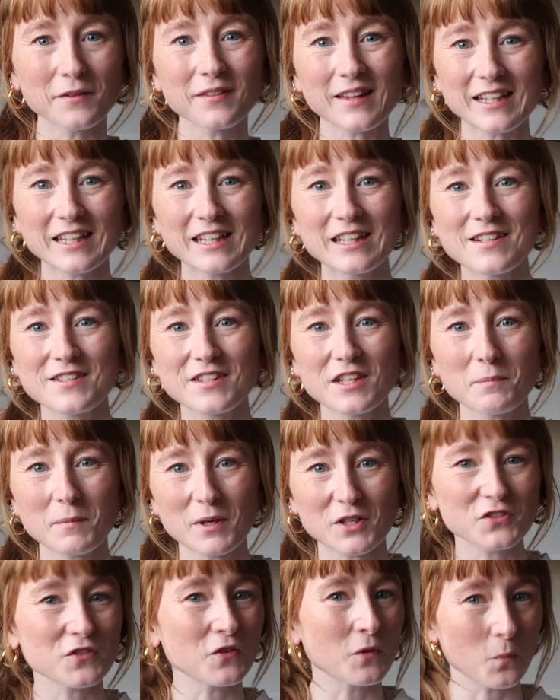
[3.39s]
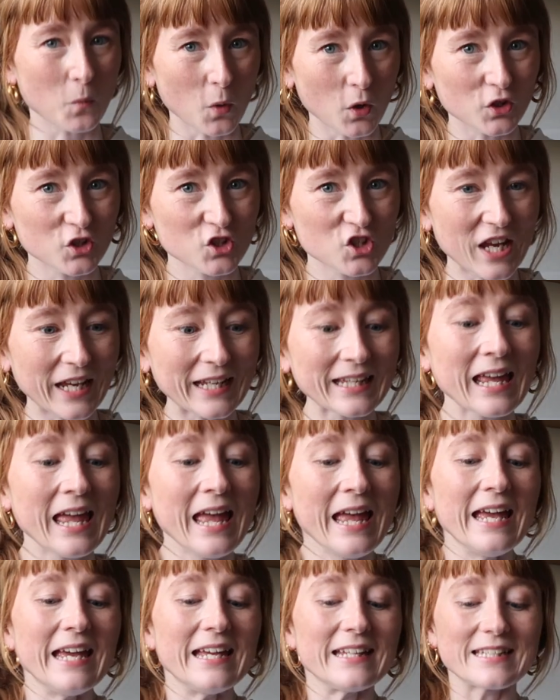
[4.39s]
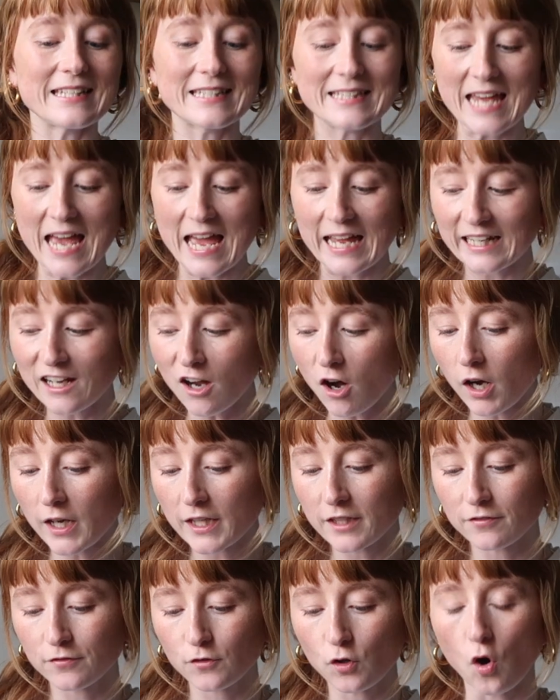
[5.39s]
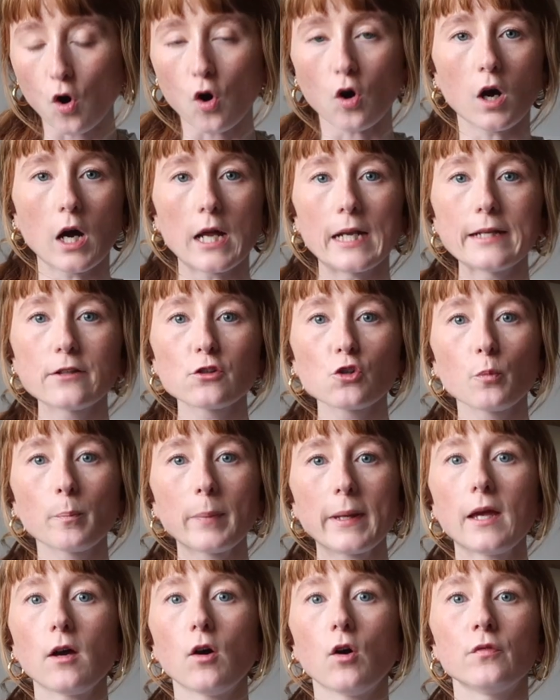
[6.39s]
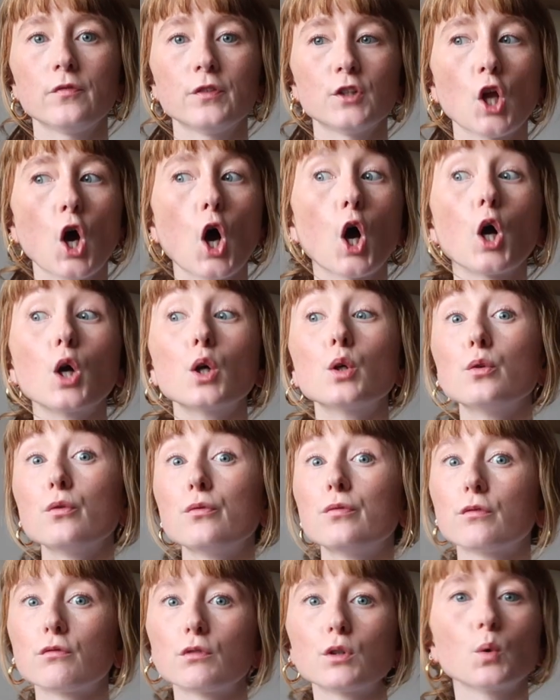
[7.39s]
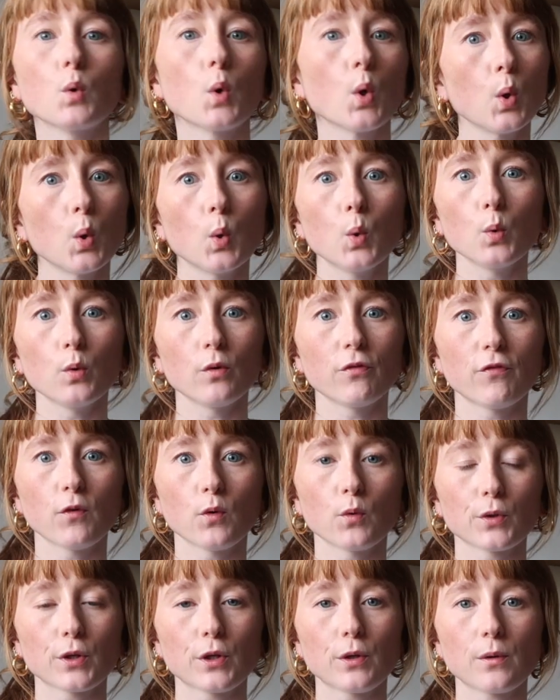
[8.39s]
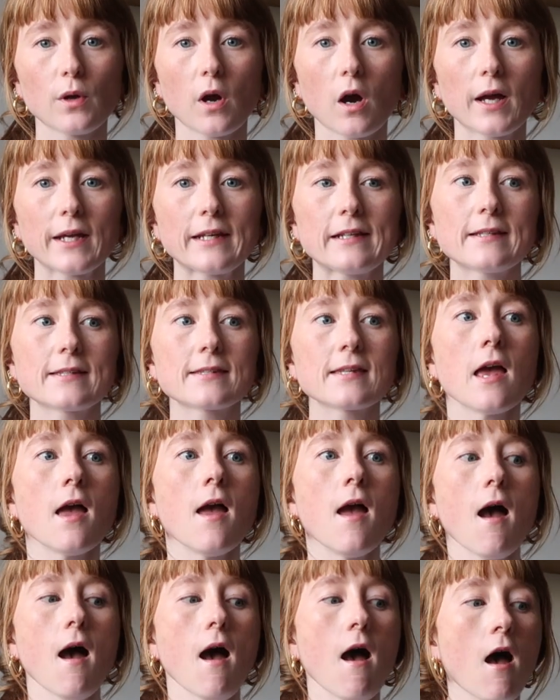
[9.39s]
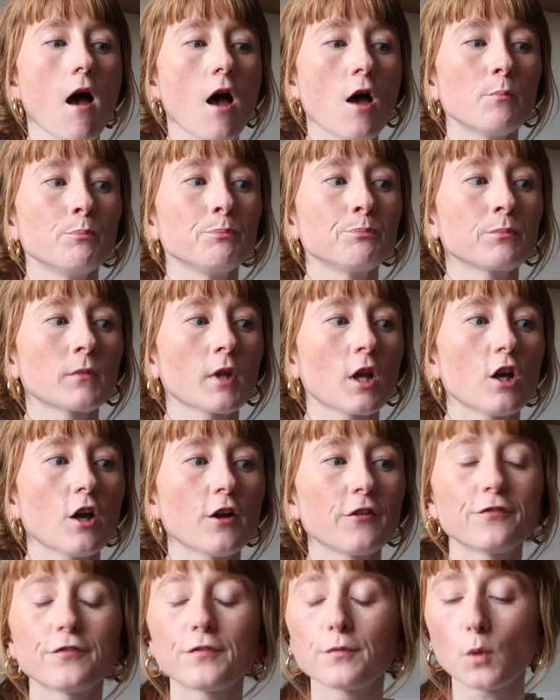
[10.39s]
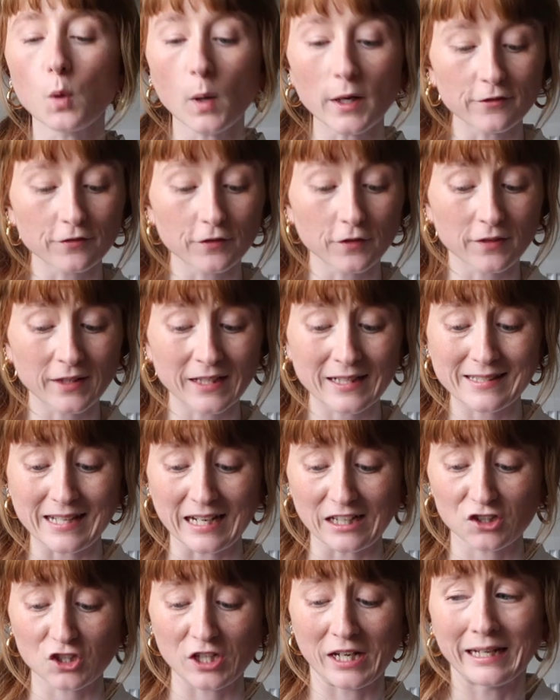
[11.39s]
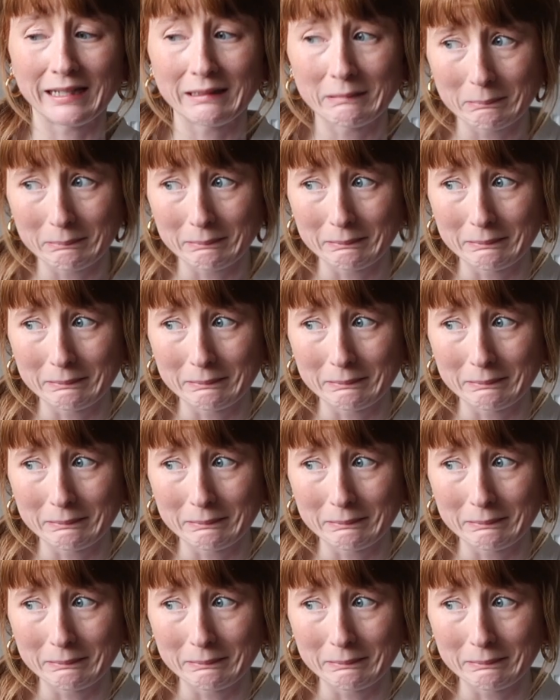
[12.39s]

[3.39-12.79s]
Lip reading: Thank you so much for watching. Today I've got a little bit of an overall haul for you guys. Quite a few things actually.